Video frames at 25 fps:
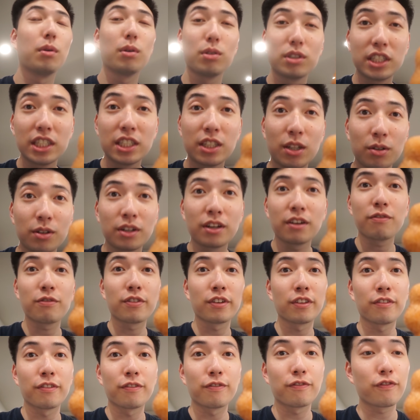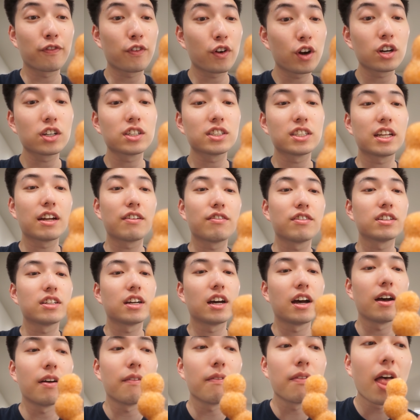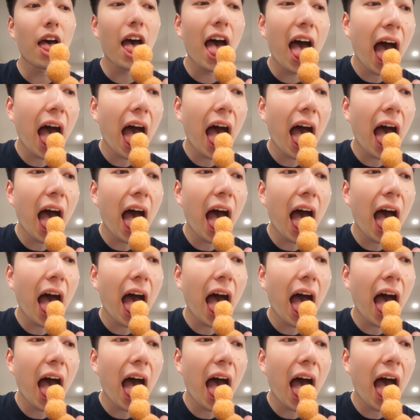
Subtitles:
Mochi donut for the first ever time.